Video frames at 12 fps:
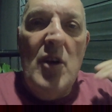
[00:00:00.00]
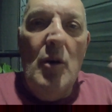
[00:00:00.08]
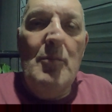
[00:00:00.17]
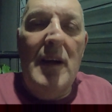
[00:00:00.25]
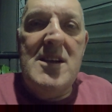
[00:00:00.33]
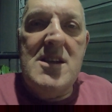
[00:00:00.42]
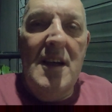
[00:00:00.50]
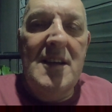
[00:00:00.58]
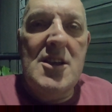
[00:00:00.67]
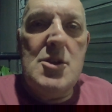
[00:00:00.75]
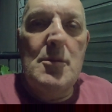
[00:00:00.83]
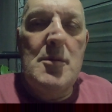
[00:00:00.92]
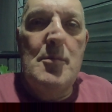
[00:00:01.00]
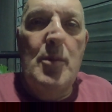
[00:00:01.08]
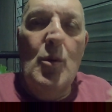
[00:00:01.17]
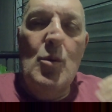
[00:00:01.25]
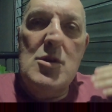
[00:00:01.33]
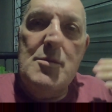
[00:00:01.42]
not maintained the swimming
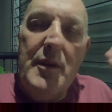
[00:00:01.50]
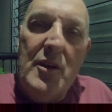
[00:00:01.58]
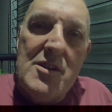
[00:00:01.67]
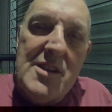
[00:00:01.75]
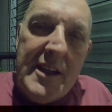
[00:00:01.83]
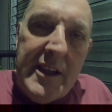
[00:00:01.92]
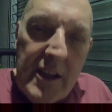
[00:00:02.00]
pools because they